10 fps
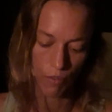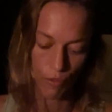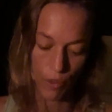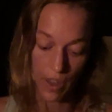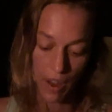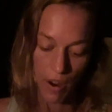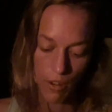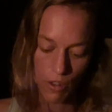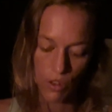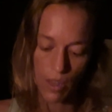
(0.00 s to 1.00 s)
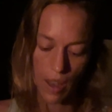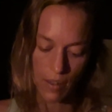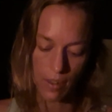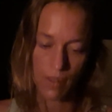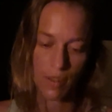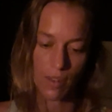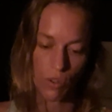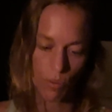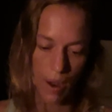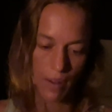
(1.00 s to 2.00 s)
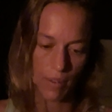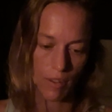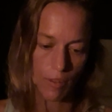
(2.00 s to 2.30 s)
for the character's essence is threatened.